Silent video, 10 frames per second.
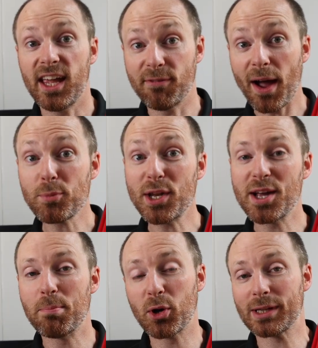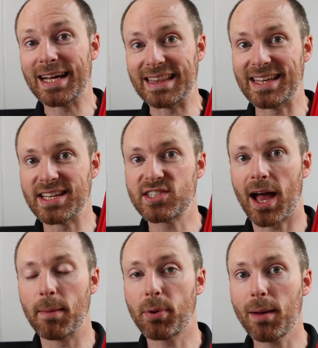If I'm reading a book like this,
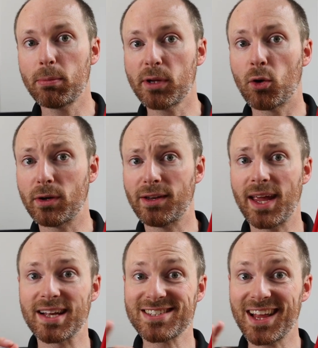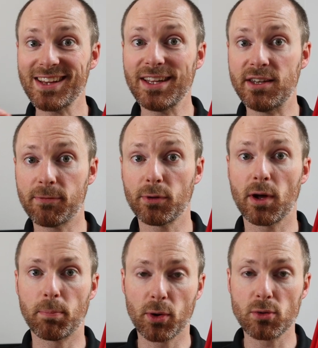I'm probably going to take a slightly
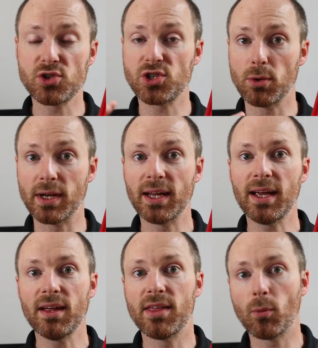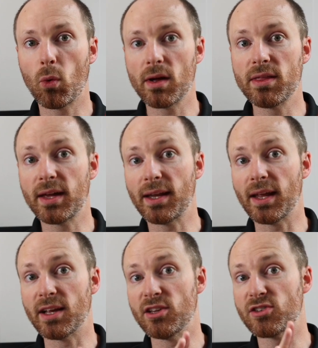different approach to it than one that
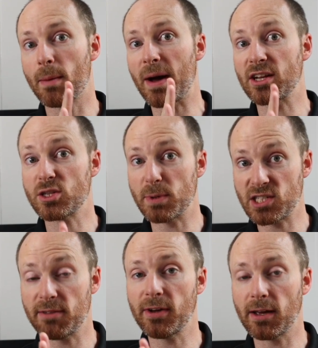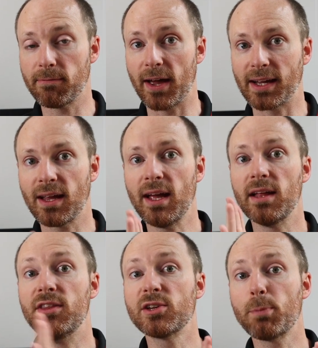is about a specific effect.
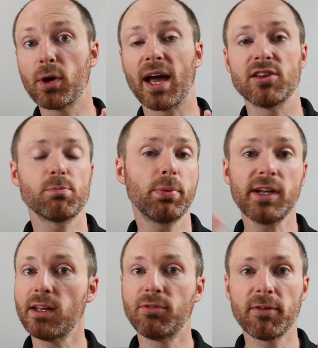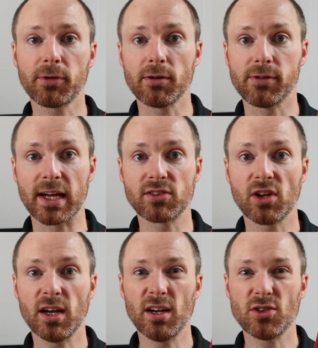This book has plenty of different effects,
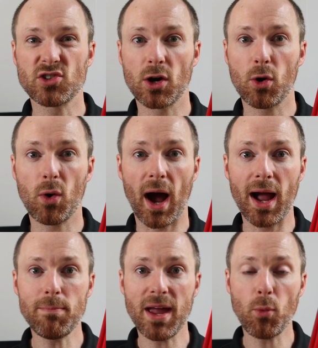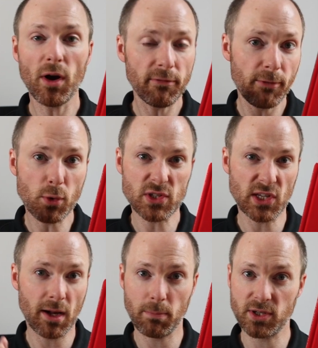so I may want to focus
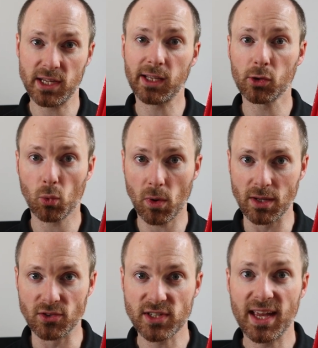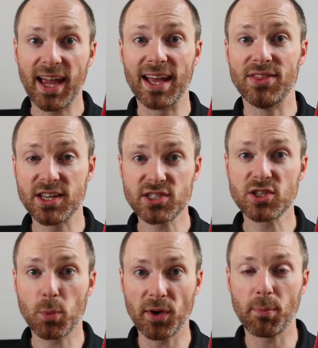in on particular ones. And this
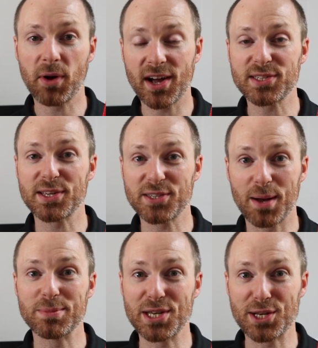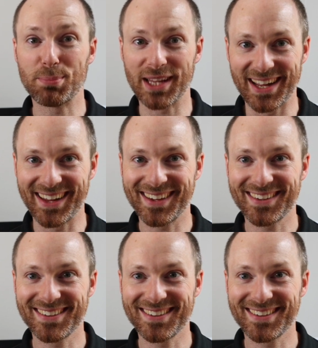is where the process comes into play.